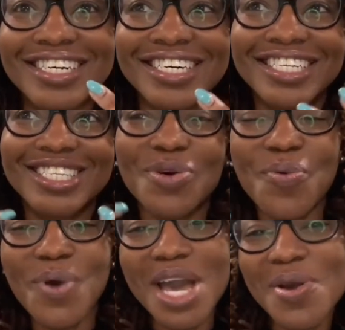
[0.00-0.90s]

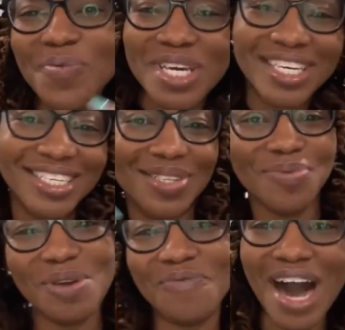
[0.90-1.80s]
way we
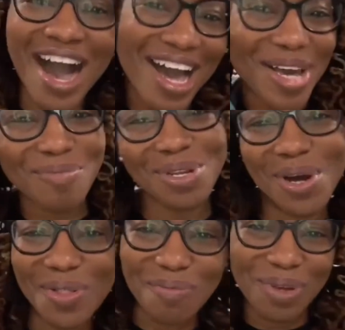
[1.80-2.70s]
vibe, you know, the
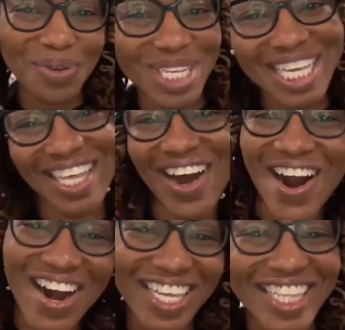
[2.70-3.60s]
music, the art,
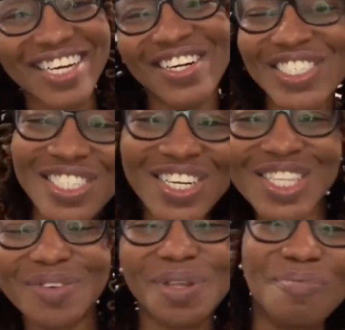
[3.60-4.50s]
the culture, the
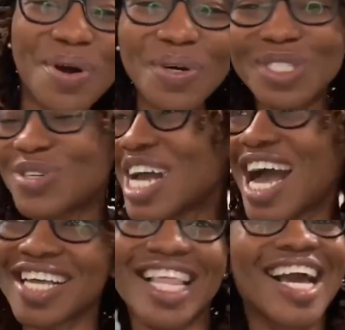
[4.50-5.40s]
poetry.
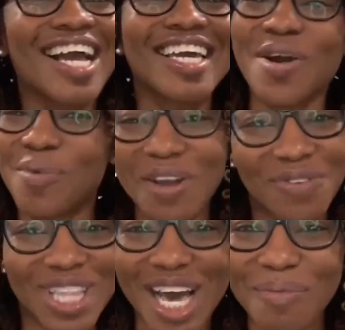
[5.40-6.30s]
I can't wait for that,
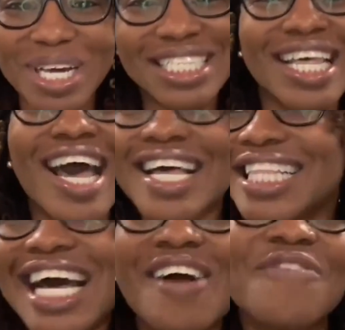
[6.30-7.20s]
because that I
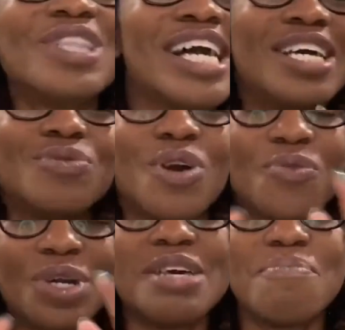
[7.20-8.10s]
feel like is what really
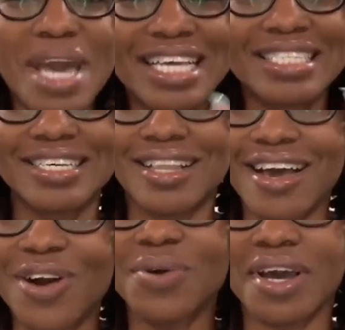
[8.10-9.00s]
makes it like,
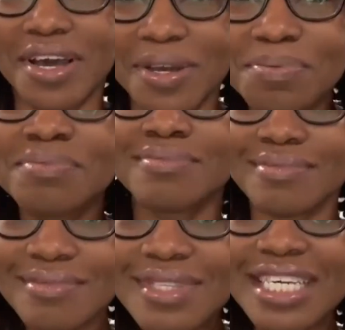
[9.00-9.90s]
okay,
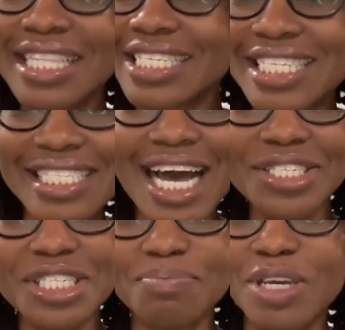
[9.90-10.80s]
this is not just
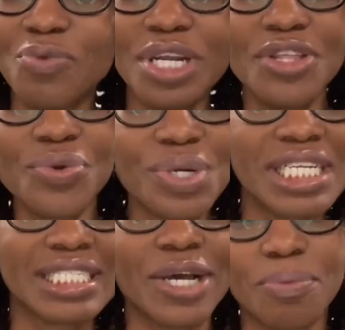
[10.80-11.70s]
me reading through an
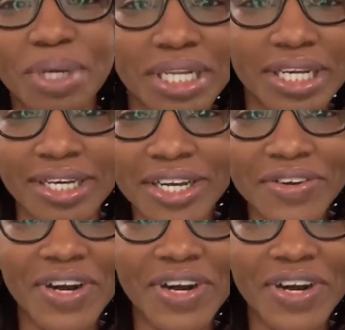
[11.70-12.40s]
encyclopedia, right?